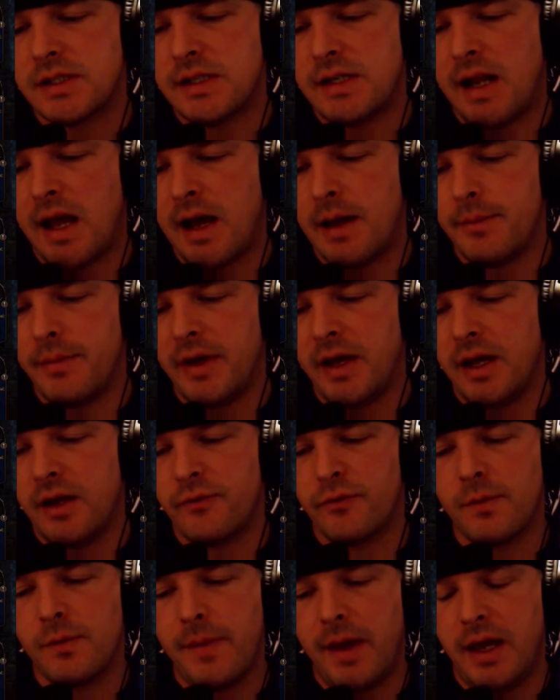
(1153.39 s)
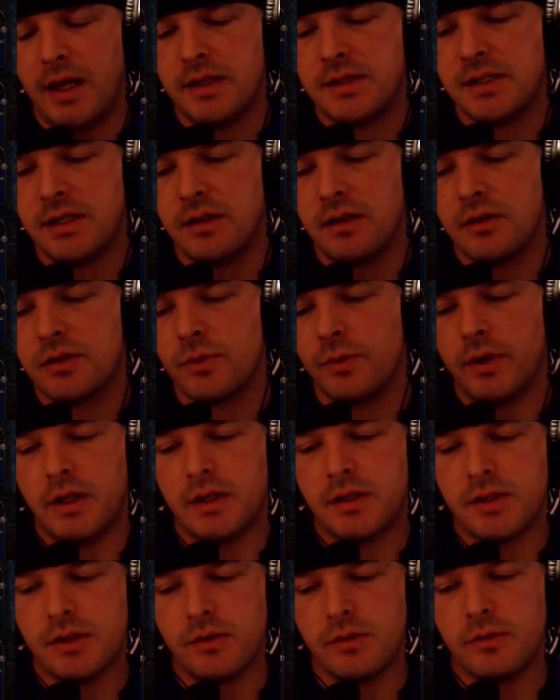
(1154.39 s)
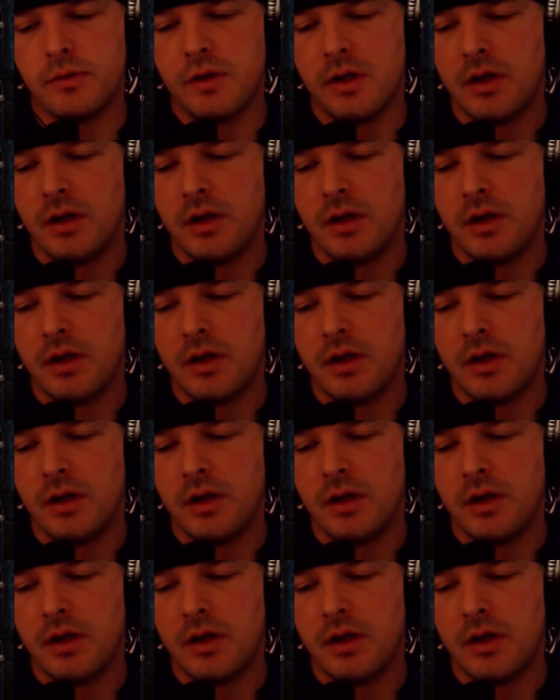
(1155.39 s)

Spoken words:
not bad, from 18 to 22.